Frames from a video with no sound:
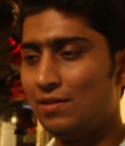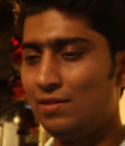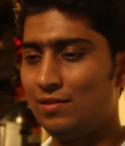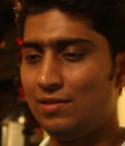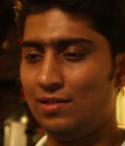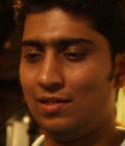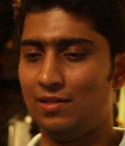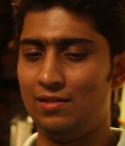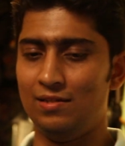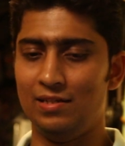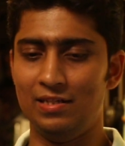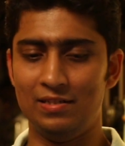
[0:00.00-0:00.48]

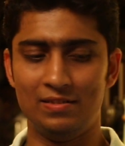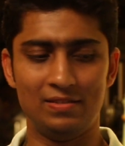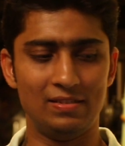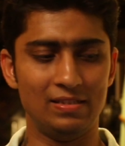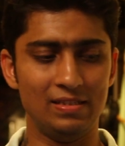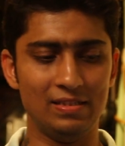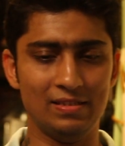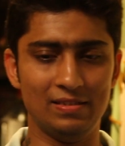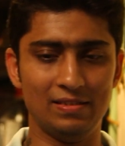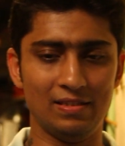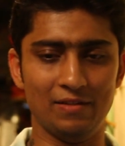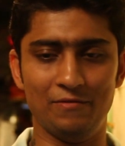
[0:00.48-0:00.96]
then it
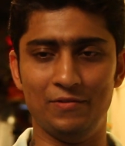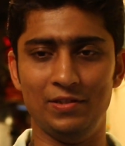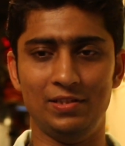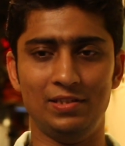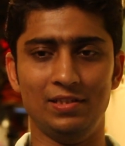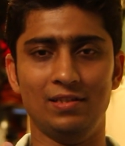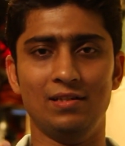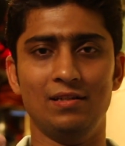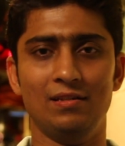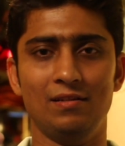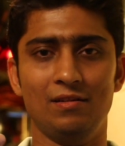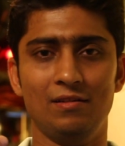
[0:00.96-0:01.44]
sees
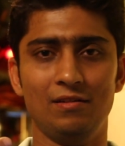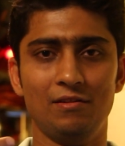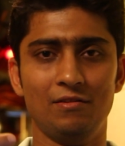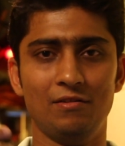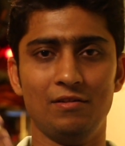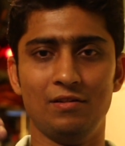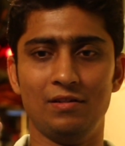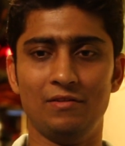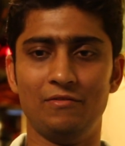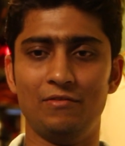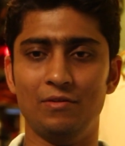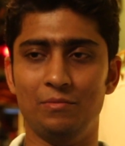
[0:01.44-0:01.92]
everything
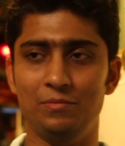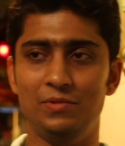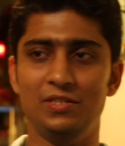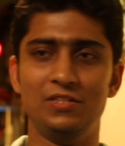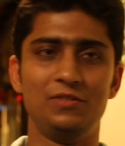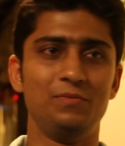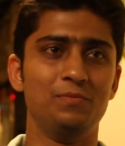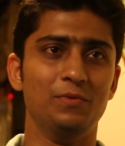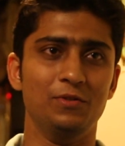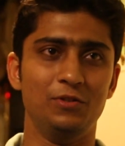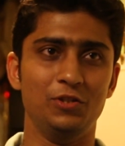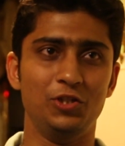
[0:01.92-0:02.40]
from
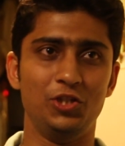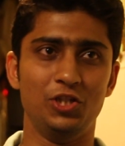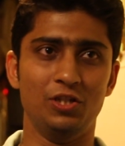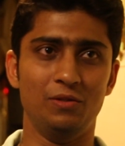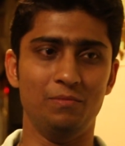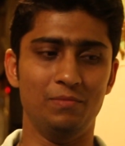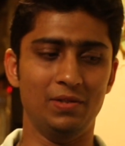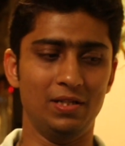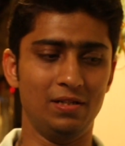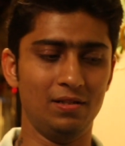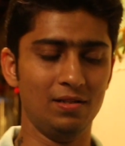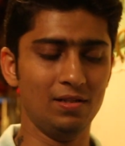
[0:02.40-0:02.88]
this
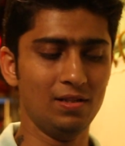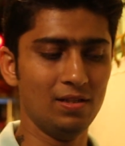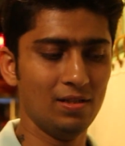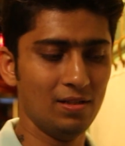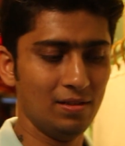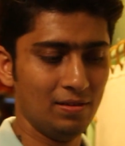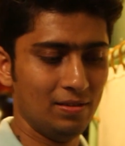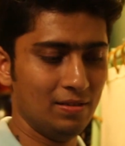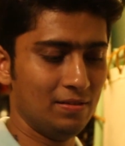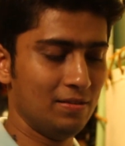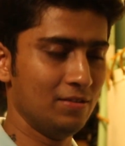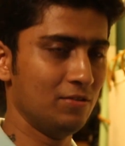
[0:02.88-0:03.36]
position, but
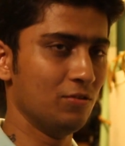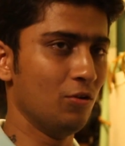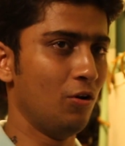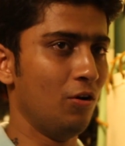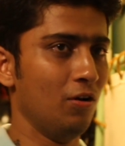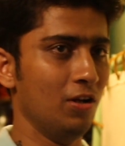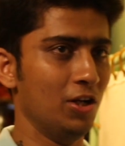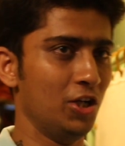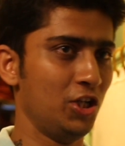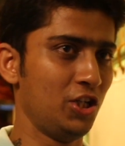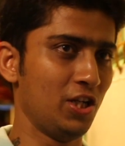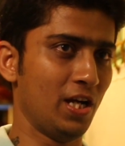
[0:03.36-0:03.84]
this is
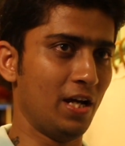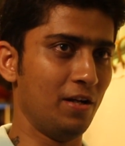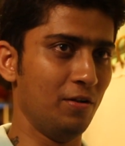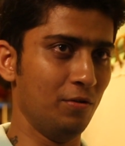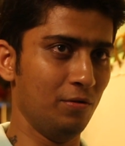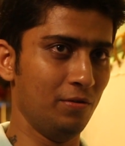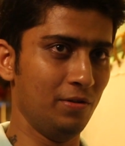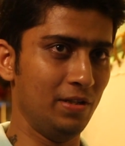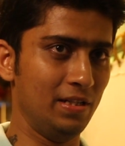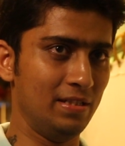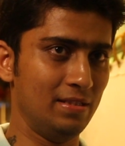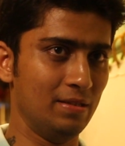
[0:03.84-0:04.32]
all a
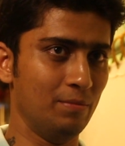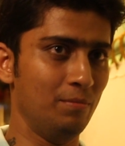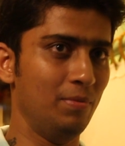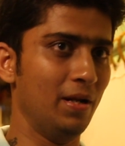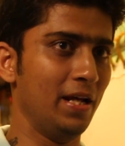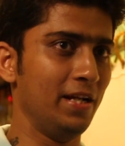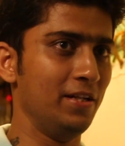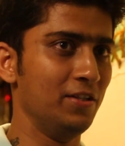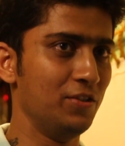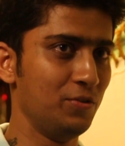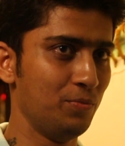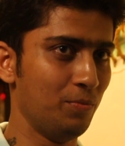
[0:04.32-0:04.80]
shadow. It's a
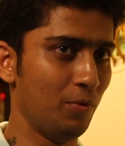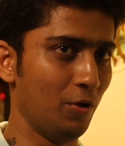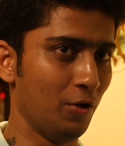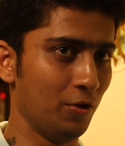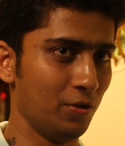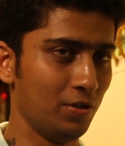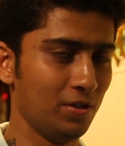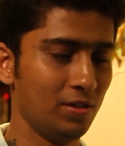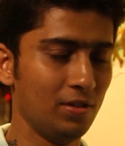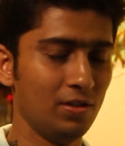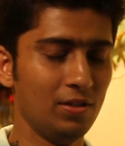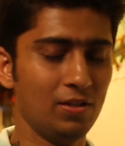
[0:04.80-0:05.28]
blind
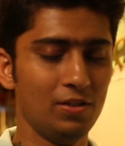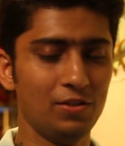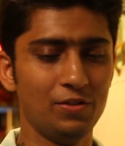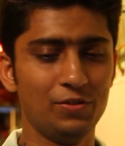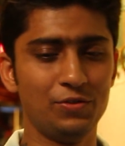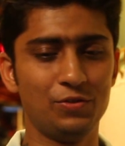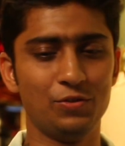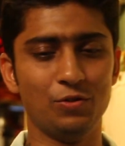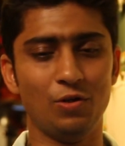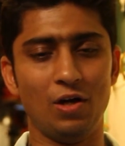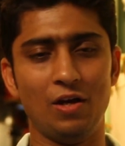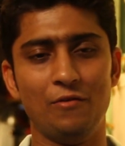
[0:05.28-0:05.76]
spot.
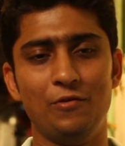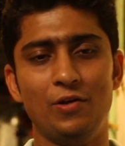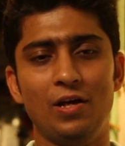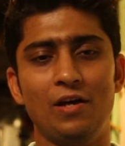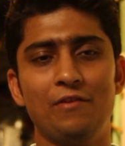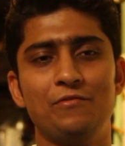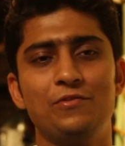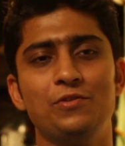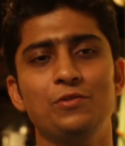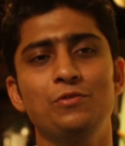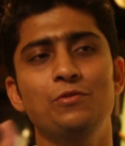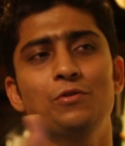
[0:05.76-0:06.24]
So I would
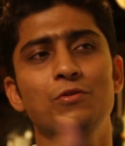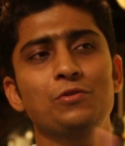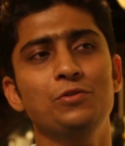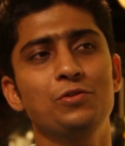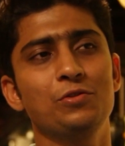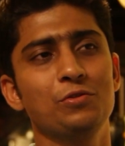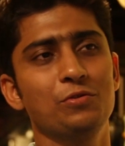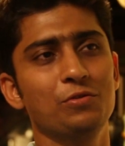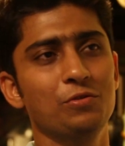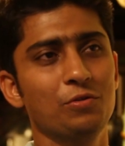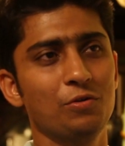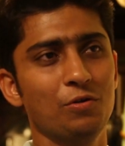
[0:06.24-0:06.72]
have to go
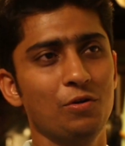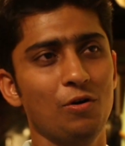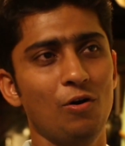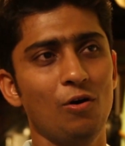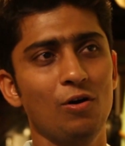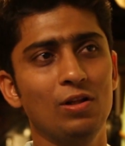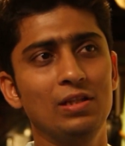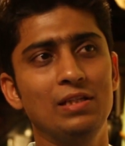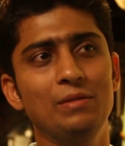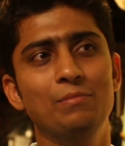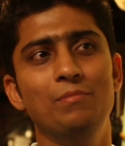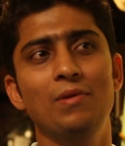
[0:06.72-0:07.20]
to
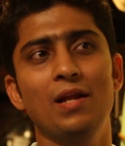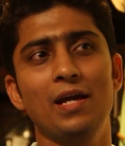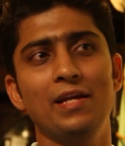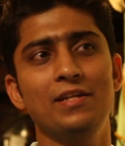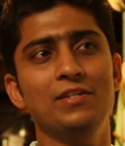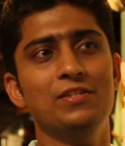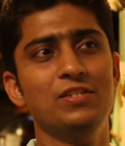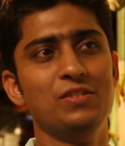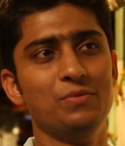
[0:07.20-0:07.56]
all the blind